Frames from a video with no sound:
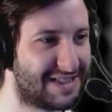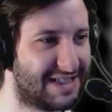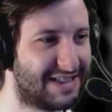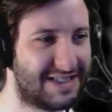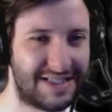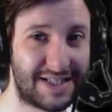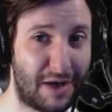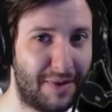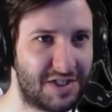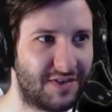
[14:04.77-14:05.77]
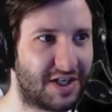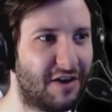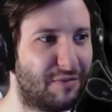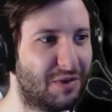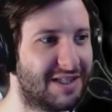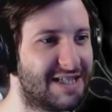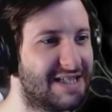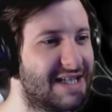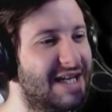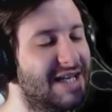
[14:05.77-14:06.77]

it. This is how much of a curveball this is.